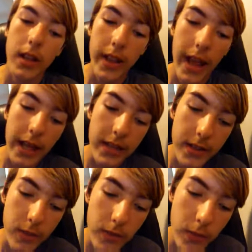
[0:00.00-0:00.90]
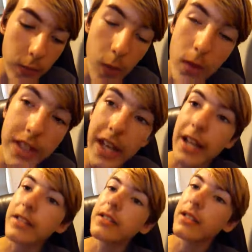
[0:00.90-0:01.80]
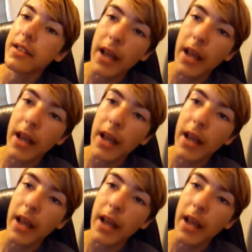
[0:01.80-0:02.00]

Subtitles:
that there was 4 kids